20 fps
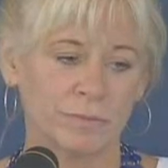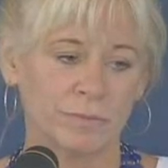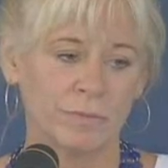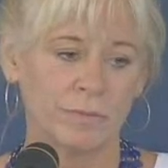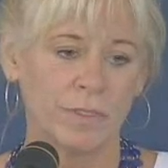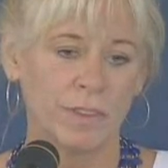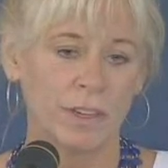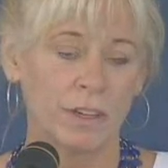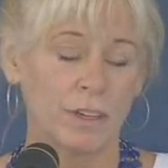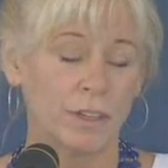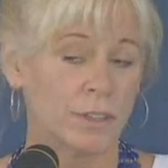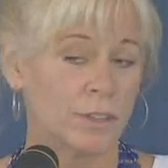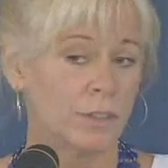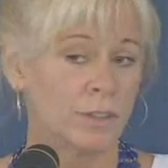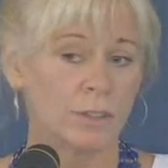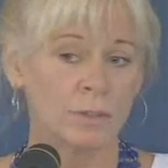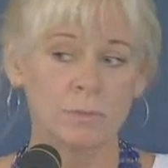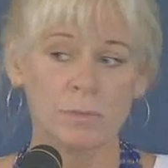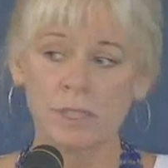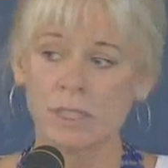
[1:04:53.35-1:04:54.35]
There are
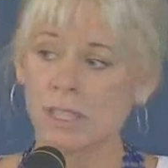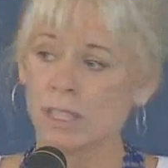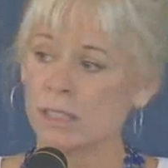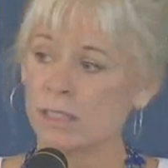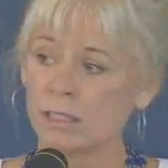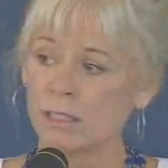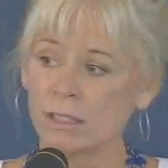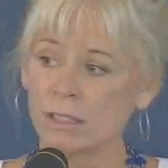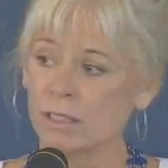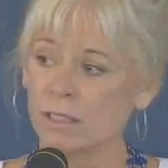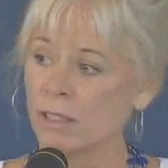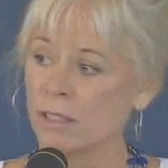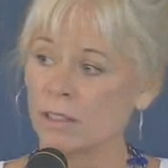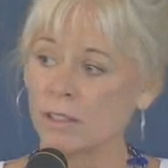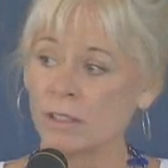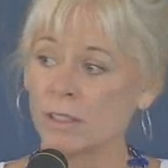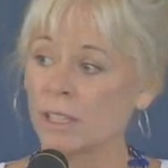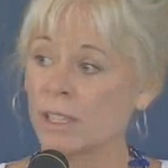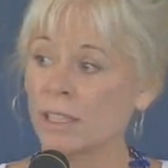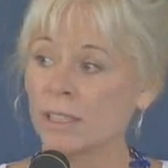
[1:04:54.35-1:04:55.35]
circumstances that
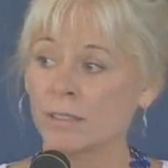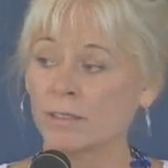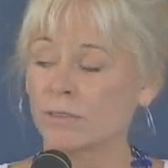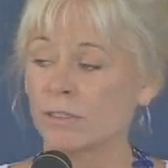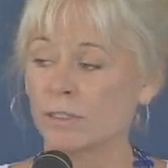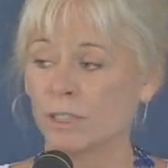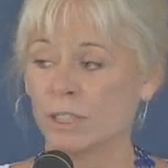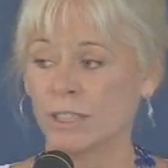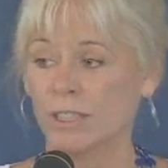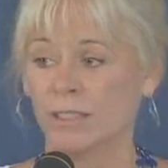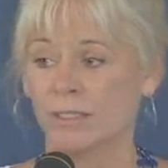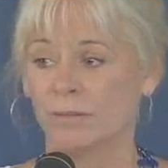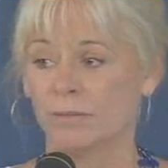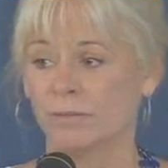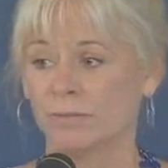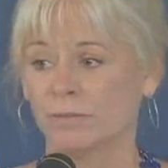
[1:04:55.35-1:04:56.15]
are not free,